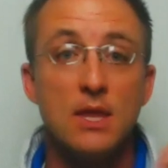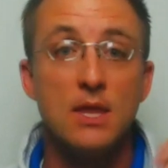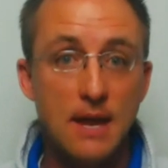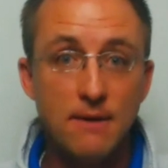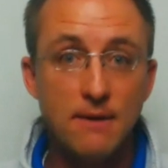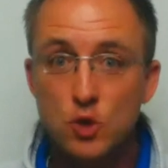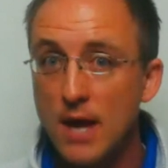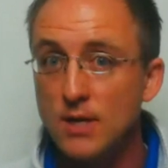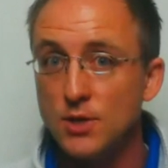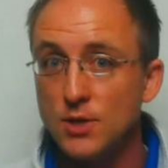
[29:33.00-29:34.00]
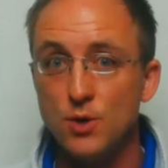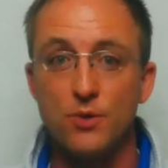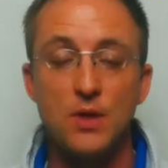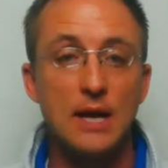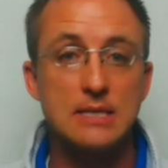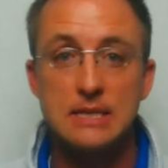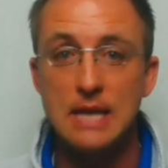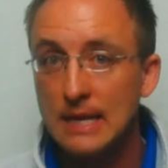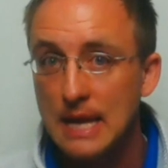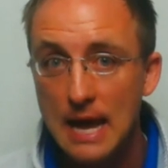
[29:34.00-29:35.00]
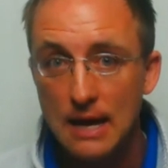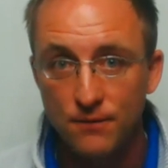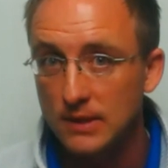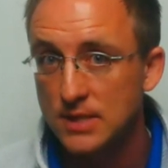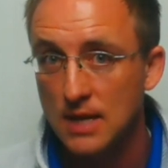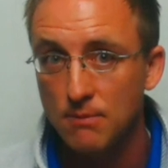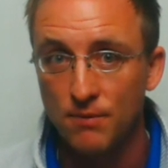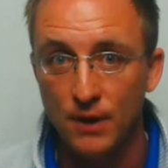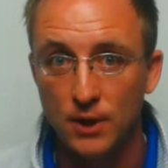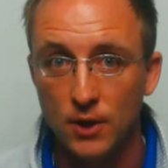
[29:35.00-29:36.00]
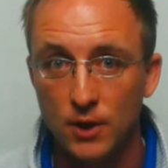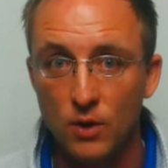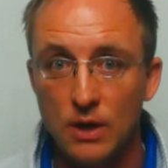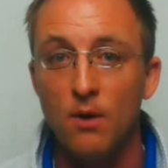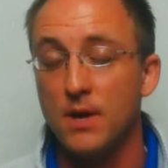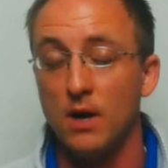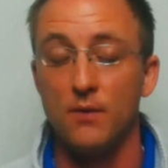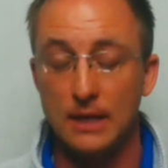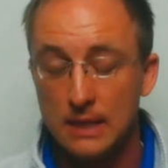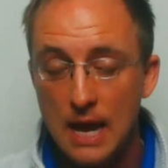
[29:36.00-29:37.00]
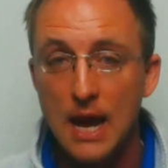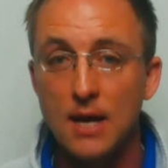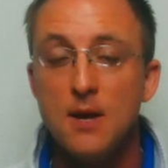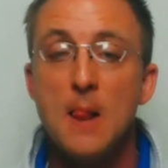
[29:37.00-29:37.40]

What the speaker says: They've tried to do things. They can't seem to figure it out, or they can.